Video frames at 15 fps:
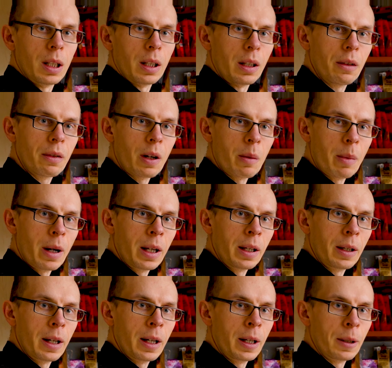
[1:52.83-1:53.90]
If I buy
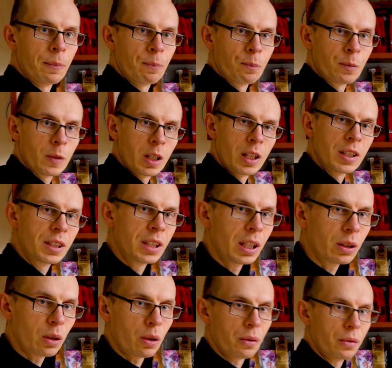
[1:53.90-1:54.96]
a
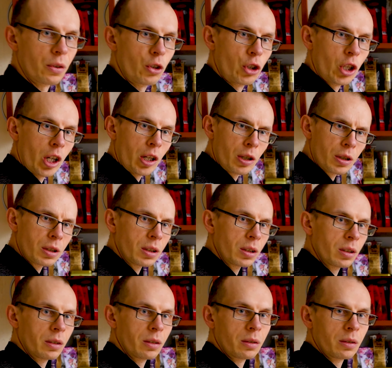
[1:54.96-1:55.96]
set of jars,